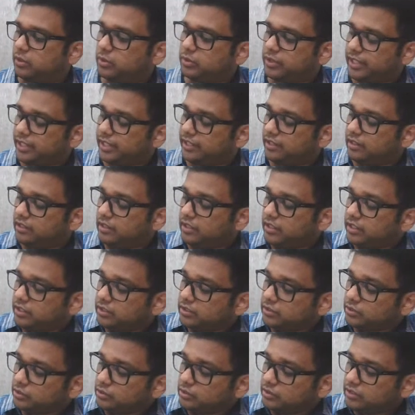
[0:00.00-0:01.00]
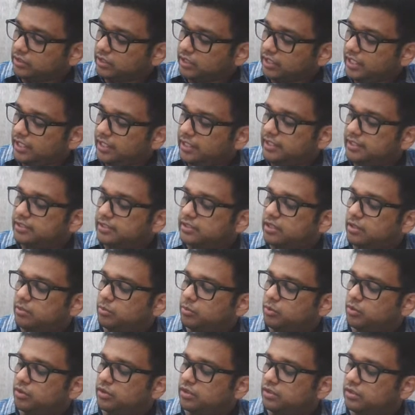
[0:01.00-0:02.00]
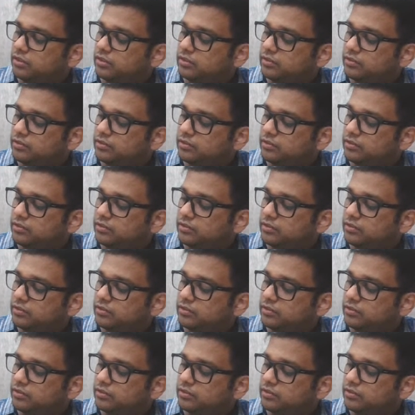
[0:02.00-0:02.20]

Okay. So 3 is the mode.